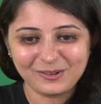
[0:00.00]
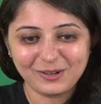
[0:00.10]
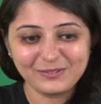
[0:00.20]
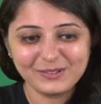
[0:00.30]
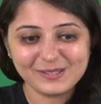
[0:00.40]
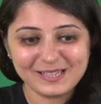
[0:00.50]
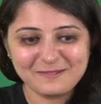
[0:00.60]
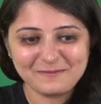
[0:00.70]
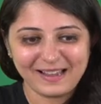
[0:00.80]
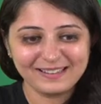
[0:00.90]
lot of you are
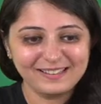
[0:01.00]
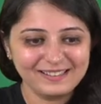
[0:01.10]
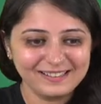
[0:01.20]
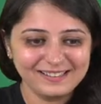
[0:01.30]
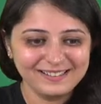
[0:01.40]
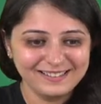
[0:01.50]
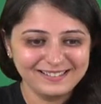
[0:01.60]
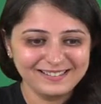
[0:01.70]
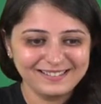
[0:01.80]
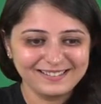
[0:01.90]
saying Maggie.
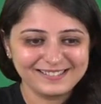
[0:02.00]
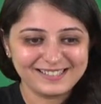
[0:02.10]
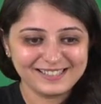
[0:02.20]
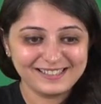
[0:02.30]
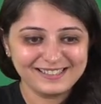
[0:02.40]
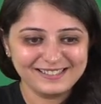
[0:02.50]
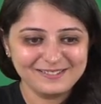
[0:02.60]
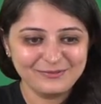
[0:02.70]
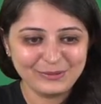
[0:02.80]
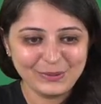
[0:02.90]
Tea,
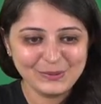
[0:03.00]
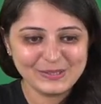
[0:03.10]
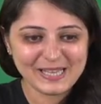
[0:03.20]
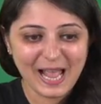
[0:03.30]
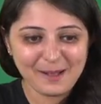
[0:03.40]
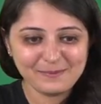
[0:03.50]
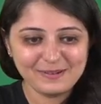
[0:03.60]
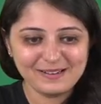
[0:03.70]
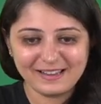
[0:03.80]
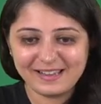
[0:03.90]
fruits,
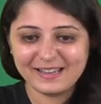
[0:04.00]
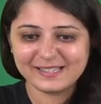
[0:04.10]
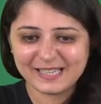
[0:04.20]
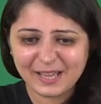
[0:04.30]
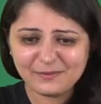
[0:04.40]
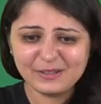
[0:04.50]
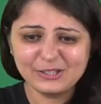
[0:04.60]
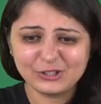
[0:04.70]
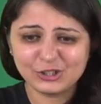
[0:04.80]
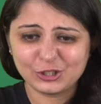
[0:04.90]
apple, egg,
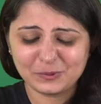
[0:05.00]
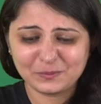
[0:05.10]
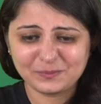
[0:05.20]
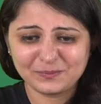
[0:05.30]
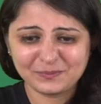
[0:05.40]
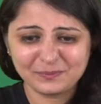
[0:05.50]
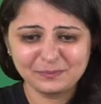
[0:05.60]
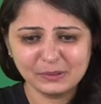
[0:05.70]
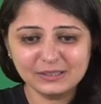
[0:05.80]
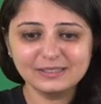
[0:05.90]
sandwich,
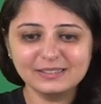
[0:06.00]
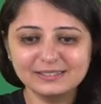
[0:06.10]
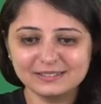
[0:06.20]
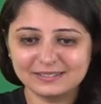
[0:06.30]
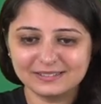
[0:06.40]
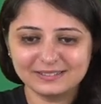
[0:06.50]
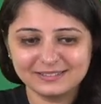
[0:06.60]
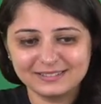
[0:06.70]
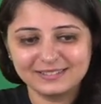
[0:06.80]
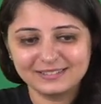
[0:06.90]
burger,
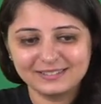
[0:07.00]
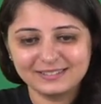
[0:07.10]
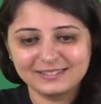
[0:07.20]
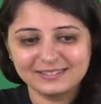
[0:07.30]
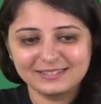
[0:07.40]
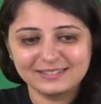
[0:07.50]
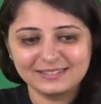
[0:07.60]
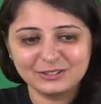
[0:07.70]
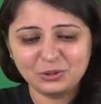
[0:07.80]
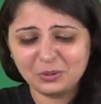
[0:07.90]

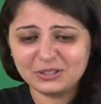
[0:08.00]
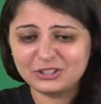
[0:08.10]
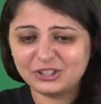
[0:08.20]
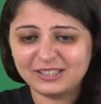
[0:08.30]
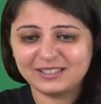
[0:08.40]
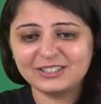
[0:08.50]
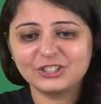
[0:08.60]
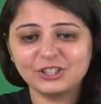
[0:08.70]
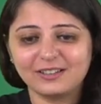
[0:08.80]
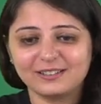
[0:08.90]
chocolate shake,
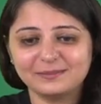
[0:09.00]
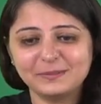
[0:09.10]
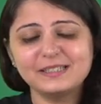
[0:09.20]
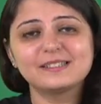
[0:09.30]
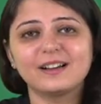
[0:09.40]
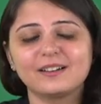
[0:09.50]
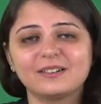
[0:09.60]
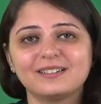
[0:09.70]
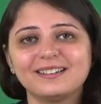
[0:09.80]
acha, pizza.